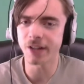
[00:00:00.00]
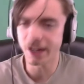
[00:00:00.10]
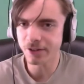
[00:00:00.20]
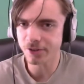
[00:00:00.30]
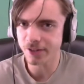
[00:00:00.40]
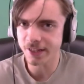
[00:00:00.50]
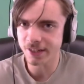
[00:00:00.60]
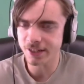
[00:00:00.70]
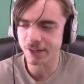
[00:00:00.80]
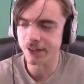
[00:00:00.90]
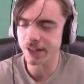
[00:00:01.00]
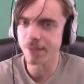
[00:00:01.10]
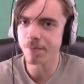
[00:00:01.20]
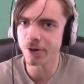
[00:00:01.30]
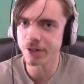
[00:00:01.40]
other crazy stuff to get
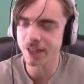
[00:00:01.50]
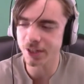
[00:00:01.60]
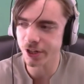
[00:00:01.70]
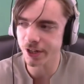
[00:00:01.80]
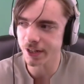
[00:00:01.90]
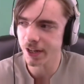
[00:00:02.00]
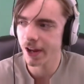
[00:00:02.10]
more attention.